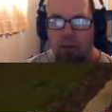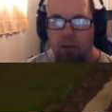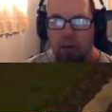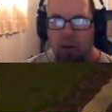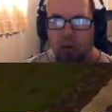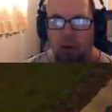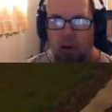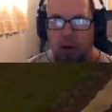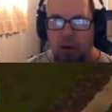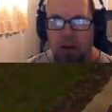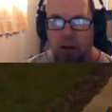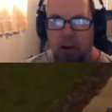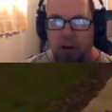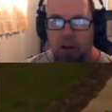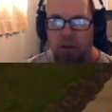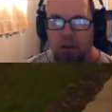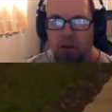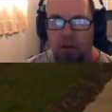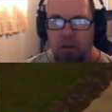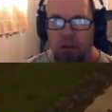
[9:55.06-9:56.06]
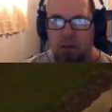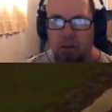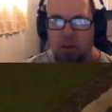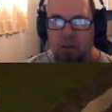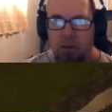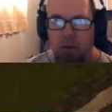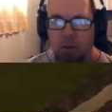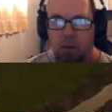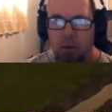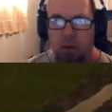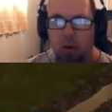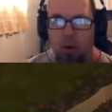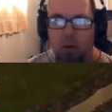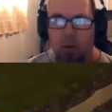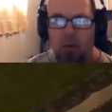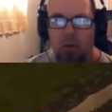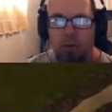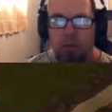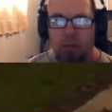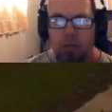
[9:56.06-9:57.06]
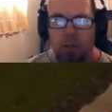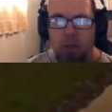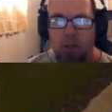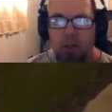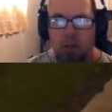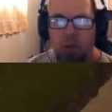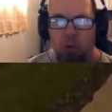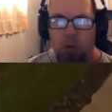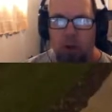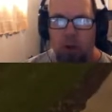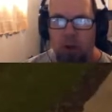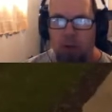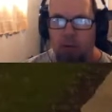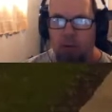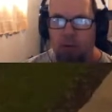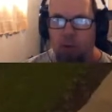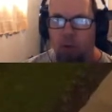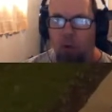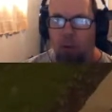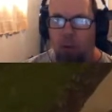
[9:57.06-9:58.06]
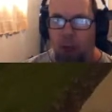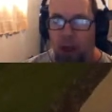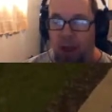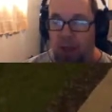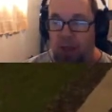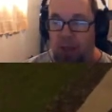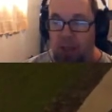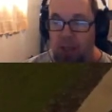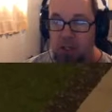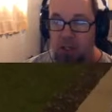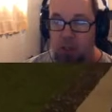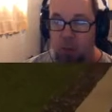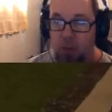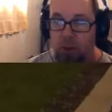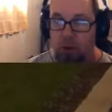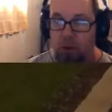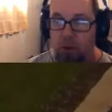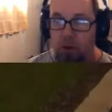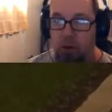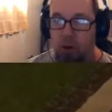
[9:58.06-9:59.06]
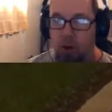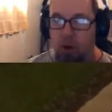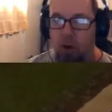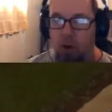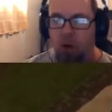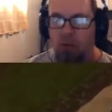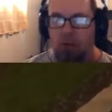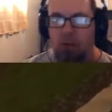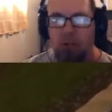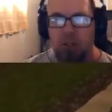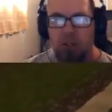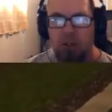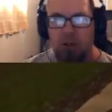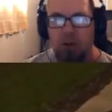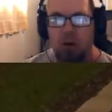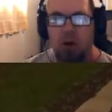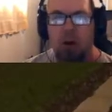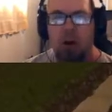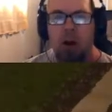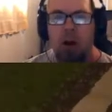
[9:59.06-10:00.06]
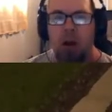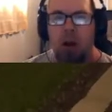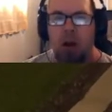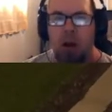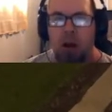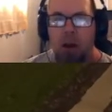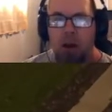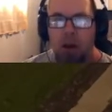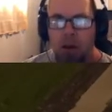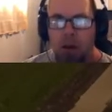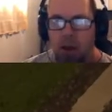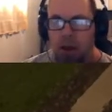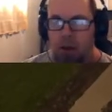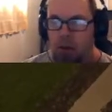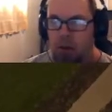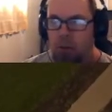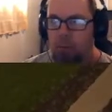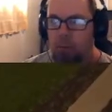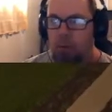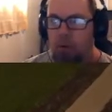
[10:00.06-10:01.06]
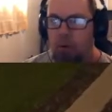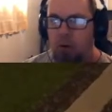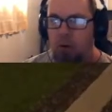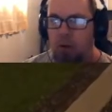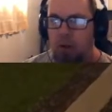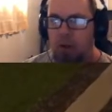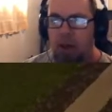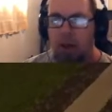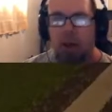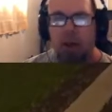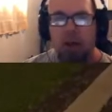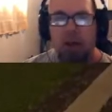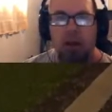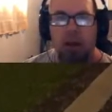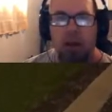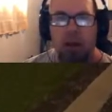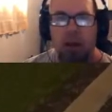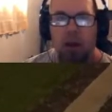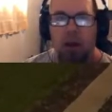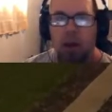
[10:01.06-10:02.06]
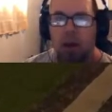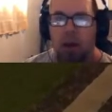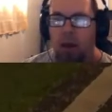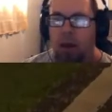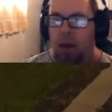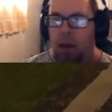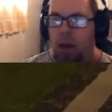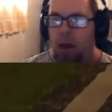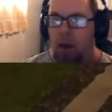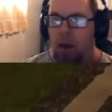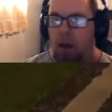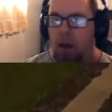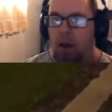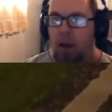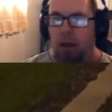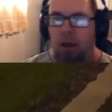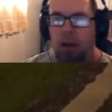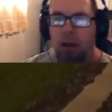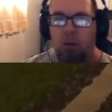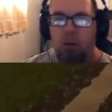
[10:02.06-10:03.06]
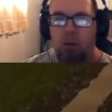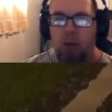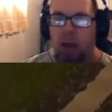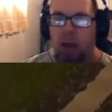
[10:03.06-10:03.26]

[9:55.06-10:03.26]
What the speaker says: already done 2, almost 3 full passes with our new harvester in the barley, and we